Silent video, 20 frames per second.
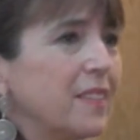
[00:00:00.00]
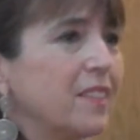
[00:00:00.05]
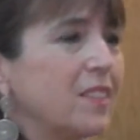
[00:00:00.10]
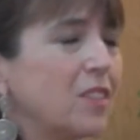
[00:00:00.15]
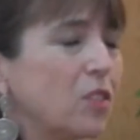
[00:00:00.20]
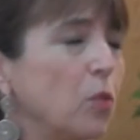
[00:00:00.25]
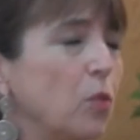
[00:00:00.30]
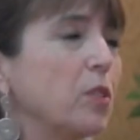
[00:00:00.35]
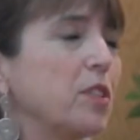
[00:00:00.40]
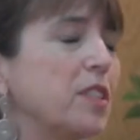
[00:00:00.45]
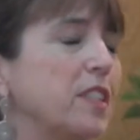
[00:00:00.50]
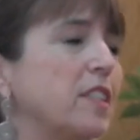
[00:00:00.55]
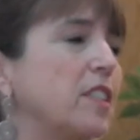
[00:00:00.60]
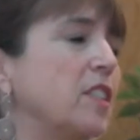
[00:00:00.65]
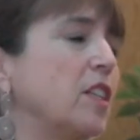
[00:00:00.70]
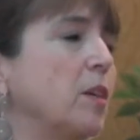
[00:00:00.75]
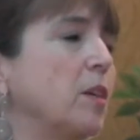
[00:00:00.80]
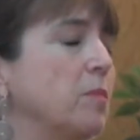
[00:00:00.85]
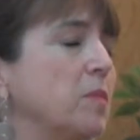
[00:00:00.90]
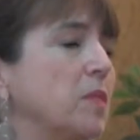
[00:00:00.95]
school
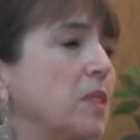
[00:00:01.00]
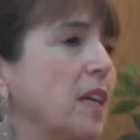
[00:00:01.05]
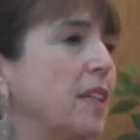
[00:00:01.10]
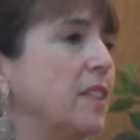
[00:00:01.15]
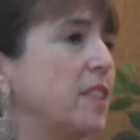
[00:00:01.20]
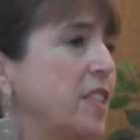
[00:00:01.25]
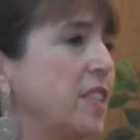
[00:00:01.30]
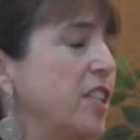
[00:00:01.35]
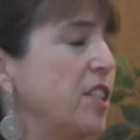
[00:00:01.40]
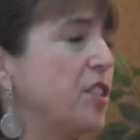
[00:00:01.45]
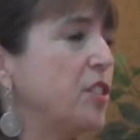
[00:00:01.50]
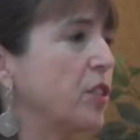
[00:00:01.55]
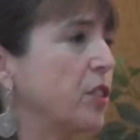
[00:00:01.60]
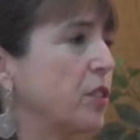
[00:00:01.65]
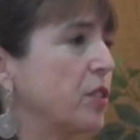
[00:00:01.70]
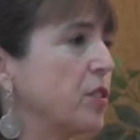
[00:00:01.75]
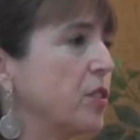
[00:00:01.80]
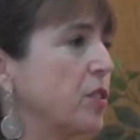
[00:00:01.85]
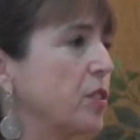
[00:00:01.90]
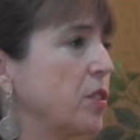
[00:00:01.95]
systems and
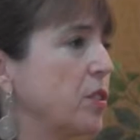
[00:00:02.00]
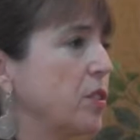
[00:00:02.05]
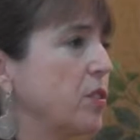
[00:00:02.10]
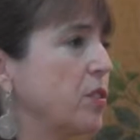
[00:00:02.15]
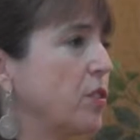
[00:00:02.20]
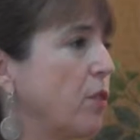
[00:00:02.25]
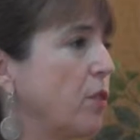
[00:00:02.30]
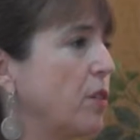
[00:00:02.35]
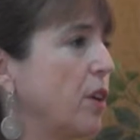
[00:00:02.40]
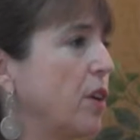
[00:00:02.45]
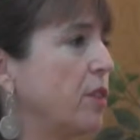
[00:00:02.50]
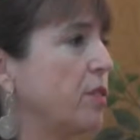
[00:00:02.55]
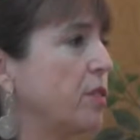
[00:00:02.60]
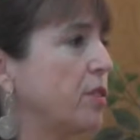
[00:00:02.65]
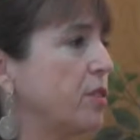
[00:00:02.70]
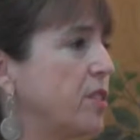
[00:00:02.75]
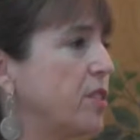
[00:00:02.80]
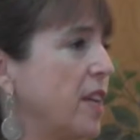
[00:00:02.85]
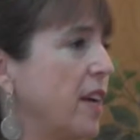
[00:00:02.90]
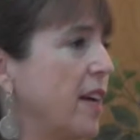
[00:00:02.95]
teachers don't
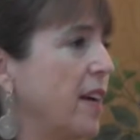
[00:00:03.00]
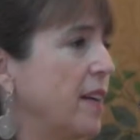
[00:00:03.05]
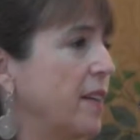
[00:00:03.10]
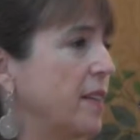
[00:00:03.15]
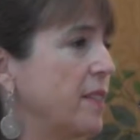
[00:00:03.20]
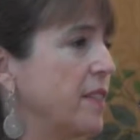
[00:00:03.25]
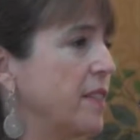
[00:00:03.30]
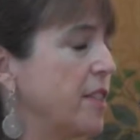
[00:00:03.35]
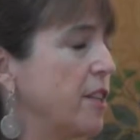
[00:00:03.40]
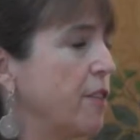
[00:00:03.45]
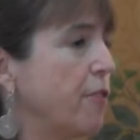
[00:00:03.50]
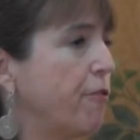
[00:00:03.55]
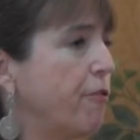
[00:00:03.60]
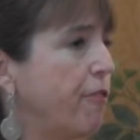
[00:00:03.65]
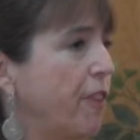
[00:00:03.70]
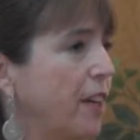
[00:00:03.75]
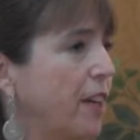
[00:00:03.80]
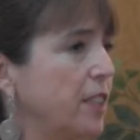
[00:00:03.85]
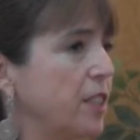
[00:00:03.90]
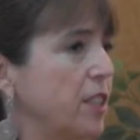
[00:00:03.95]
understand the
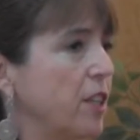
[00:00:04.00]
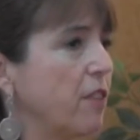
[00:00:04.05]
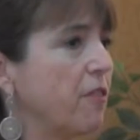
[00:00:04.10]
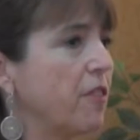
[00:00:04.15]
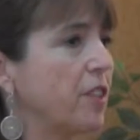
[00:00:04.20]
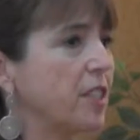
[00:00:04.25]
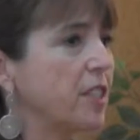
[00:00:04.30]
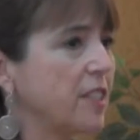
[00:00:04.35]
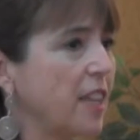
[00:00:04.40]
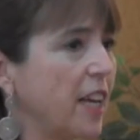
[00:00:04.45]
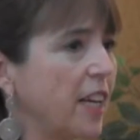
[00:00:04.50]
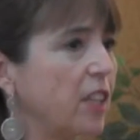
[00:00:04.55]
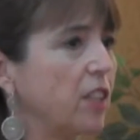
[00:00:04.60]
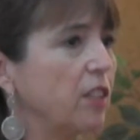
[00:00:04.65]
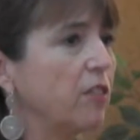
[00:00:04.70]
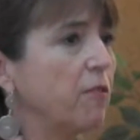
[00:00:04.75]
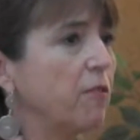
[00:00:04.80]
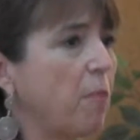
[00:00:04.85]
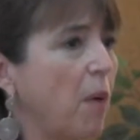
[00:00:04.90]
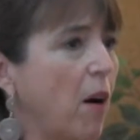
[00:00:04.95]
effect of the
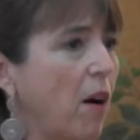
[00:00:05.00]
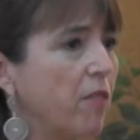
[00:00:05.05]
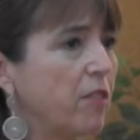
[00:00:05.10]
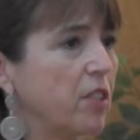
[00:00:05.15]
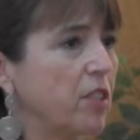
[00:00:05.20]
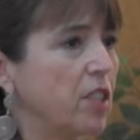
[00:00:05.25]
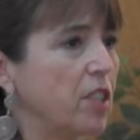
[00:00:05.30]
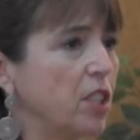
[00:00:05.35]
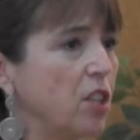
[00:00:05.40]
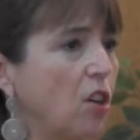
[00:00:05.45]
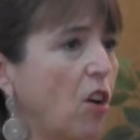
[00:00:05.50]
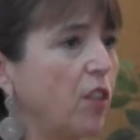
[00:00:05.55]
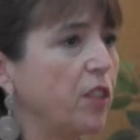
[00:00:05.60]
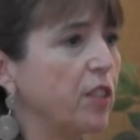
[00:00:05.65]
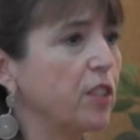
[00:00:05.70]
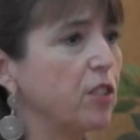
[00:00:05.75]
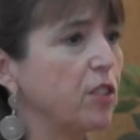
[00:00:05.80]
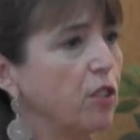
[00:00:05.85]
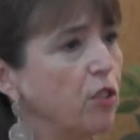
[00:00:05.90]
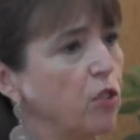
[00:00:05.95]
cycle of poverty on
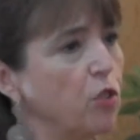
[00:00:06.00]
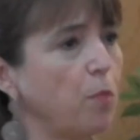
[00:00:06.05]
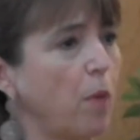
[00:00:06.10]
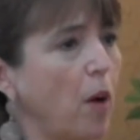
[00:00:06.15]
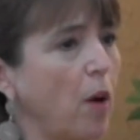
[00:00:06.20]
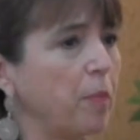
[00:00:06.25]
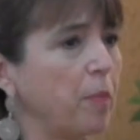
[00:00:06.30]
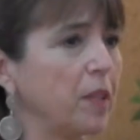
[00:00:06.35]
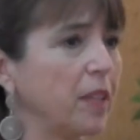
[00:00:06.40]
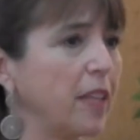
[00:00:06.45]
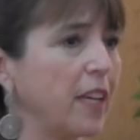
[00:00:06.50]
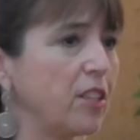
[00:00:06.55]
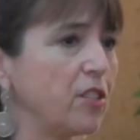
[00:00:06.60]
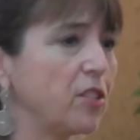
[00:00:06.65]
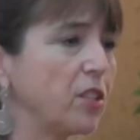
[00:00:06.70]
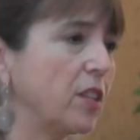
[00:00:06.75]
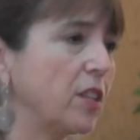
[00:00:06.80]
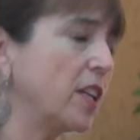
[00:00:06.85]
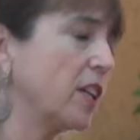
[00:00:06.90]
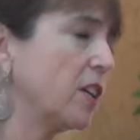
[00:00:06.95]
this huge
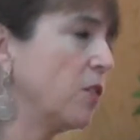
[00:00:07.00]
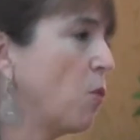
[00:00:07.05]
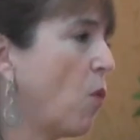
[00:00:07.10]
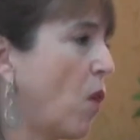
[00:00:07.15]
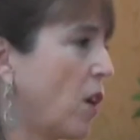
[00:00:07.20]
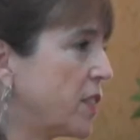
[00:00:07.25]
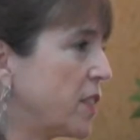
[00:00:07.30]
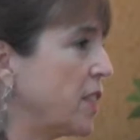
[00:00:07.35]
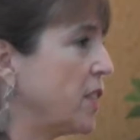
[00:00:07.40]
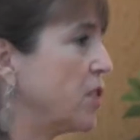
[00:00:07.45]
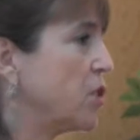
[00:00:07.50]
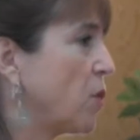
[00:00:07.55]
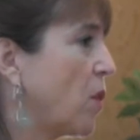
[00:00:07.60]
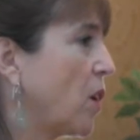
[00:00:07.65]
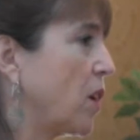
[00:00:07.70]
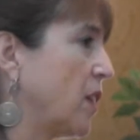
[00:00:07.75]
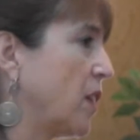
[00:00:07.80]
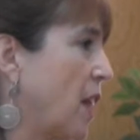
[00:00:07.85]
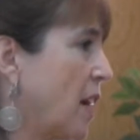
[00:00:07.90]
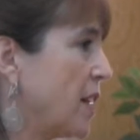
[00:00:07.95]
population that walks into
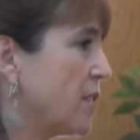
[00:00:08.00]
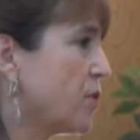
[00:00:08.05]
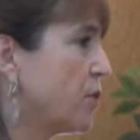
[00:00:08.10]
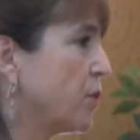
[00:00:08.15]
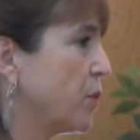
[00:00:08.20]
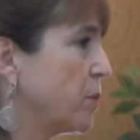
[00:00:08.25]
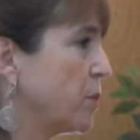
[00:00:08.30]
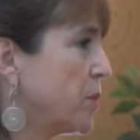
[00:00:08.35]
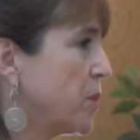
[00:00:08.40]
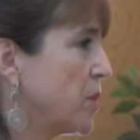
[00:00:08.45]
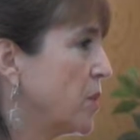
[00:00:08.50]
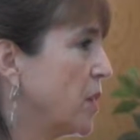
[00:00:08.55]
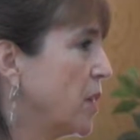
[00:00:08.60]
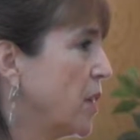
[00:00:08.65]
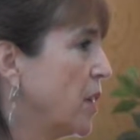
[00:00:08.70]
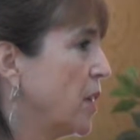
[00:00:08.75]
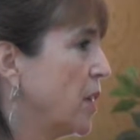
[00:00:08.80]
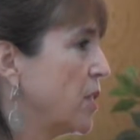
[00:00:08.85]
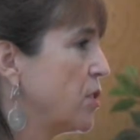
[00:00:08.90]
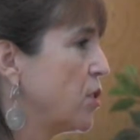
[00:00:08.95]
our classrooms.
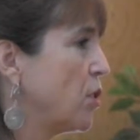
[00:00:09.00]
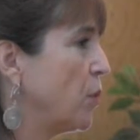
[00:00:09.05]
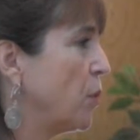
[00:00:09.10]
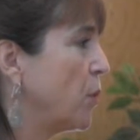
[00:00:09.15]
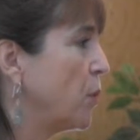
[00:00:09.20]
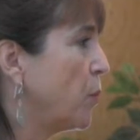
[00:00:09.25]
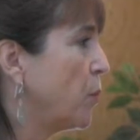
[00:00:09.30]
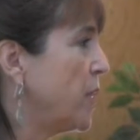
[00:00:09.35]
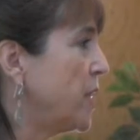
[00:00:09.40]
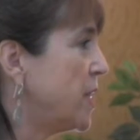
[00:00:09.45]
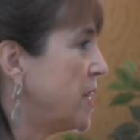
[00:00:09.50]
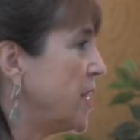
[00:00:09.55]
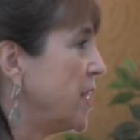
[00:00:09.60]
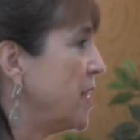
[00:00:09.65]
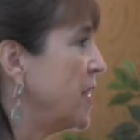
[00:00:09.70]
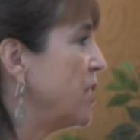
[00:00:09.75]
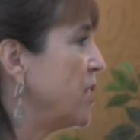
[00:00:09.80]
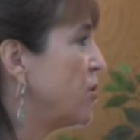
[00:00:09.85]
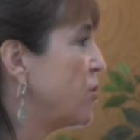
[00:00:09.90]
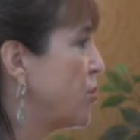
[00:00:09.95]
So when we
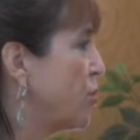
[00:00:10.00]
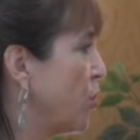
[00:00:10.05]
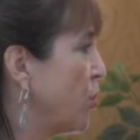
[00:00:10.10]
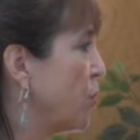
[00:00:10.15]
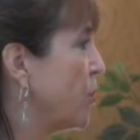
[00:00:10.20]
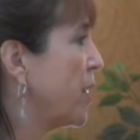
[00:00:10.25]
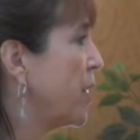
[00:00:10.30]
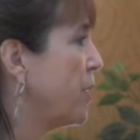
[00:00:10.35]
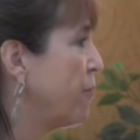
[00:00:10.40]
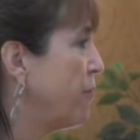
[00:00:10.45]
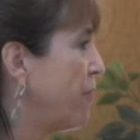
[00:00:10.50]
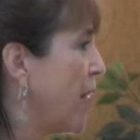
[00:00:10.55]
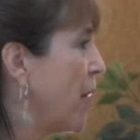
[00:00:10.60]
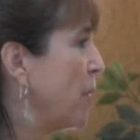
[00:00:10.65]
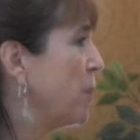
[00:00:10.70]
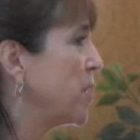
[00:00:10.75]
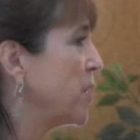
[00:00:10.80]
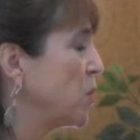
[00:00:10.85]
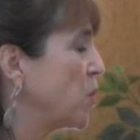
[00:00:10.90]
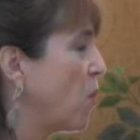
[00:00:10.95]
see these children and
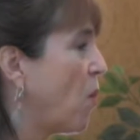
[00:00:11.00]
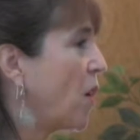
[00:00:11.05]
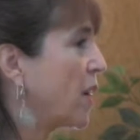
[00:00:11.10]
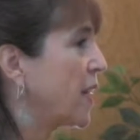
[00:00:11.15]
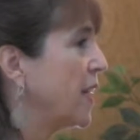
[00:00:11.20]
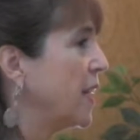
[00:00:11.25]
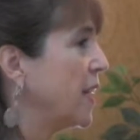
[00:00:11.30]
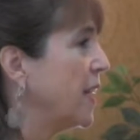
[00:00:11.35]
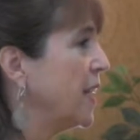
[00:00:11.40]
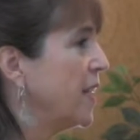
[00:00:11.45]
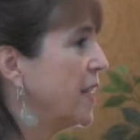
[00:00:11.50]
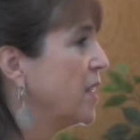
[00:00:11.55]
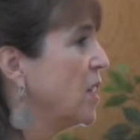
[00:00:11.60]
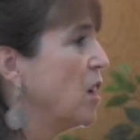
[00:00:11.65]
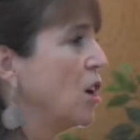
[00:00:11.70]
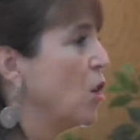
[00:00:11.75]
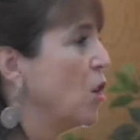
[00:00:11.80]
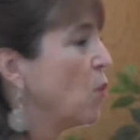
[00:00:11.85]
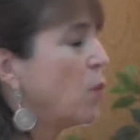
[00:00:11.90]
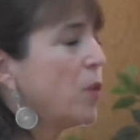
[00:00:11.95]
families walking in,
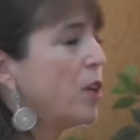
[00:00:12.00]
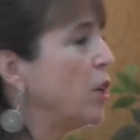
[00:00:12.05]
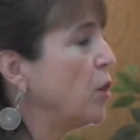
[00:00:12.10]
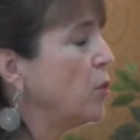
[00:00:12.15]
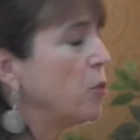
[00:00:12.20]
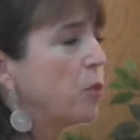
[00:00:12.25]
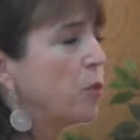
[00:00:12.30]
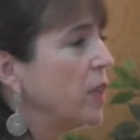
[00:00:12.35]
we don't